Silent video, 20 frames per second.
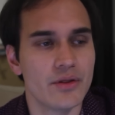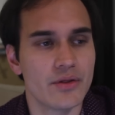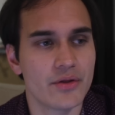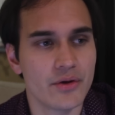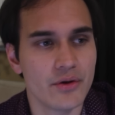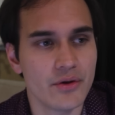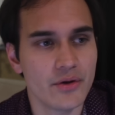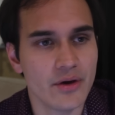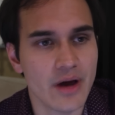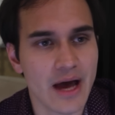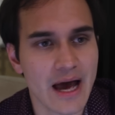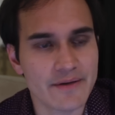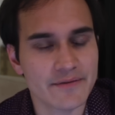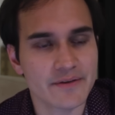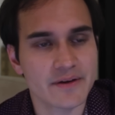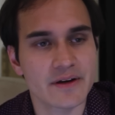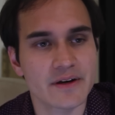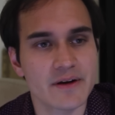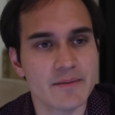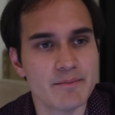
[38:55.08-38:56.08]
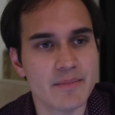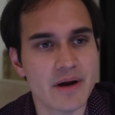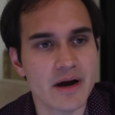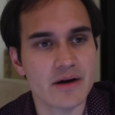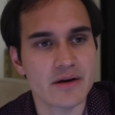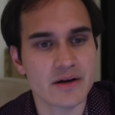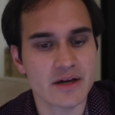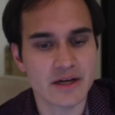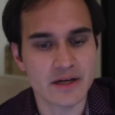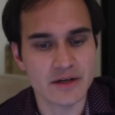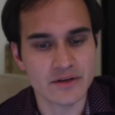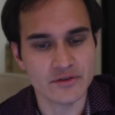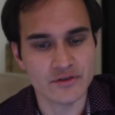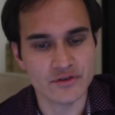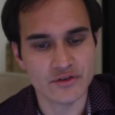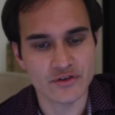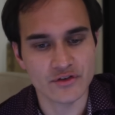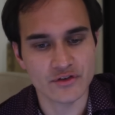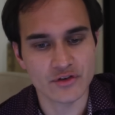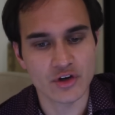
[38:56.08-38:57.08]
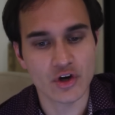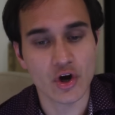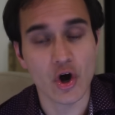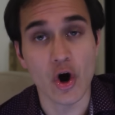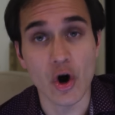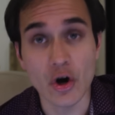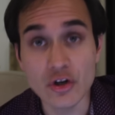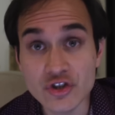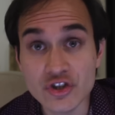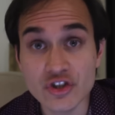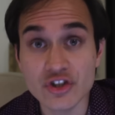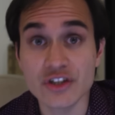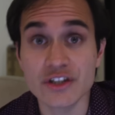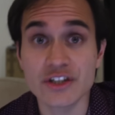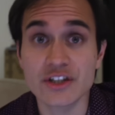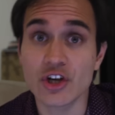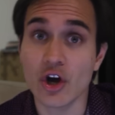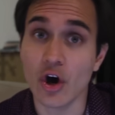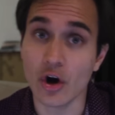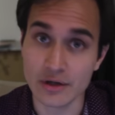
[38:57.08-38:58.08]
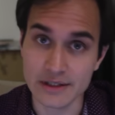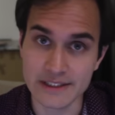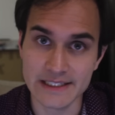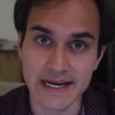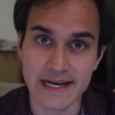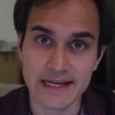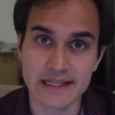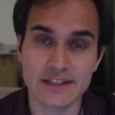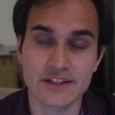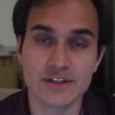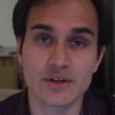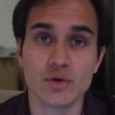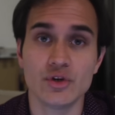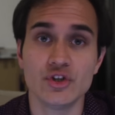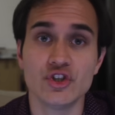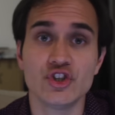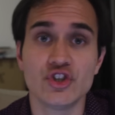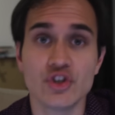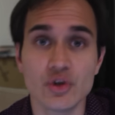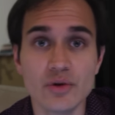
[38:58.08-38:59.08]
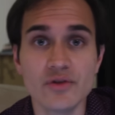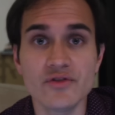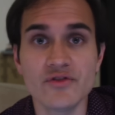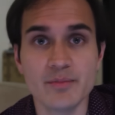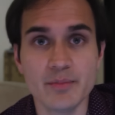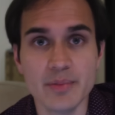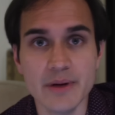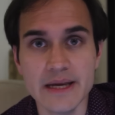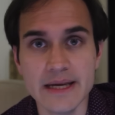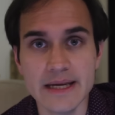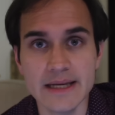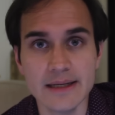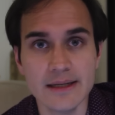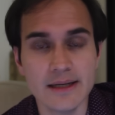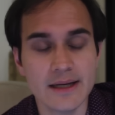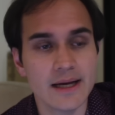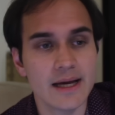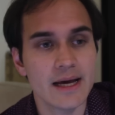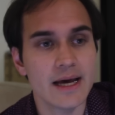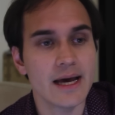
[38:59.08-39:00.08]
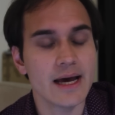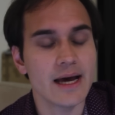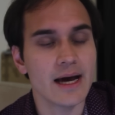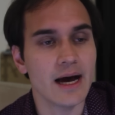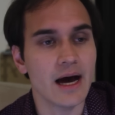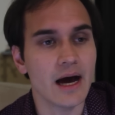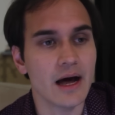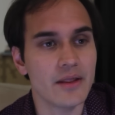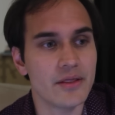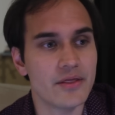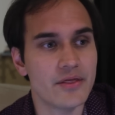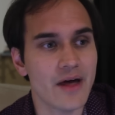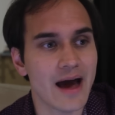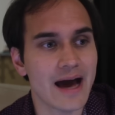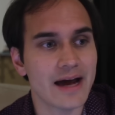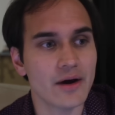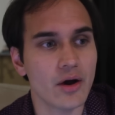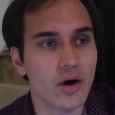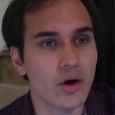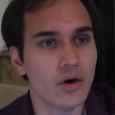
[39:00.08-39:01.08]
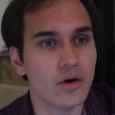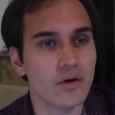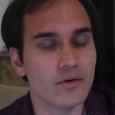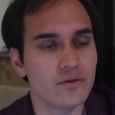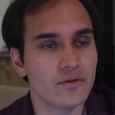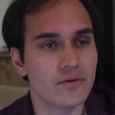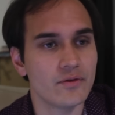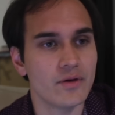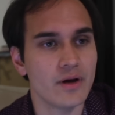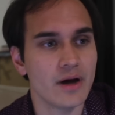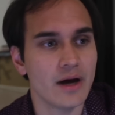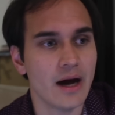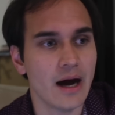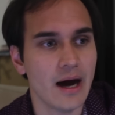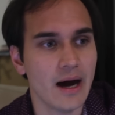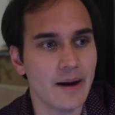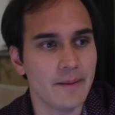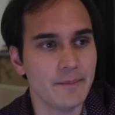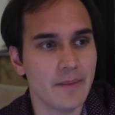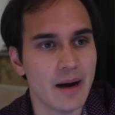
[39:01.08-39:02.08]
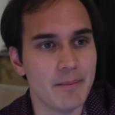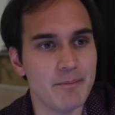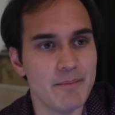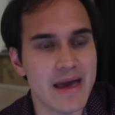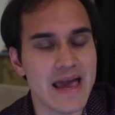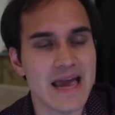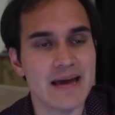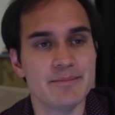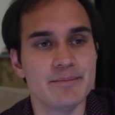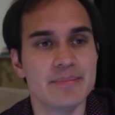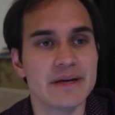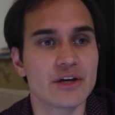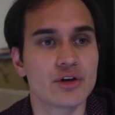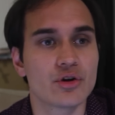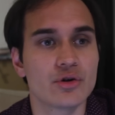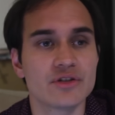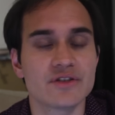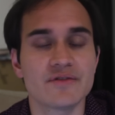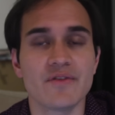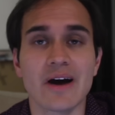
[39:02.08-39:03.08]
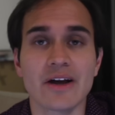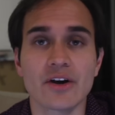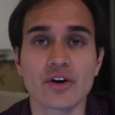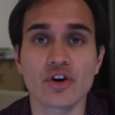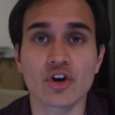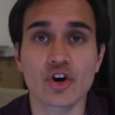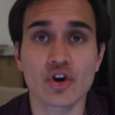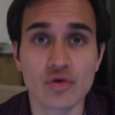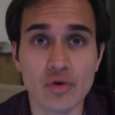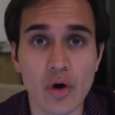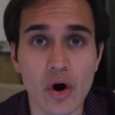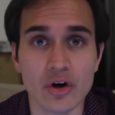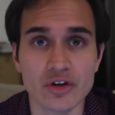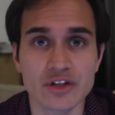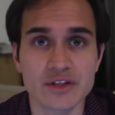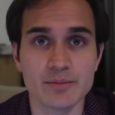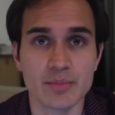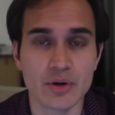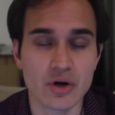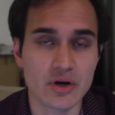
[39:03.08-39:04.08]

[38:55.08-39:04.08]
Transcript: the African American's conscious context should have been that of a man being crucified on a cross,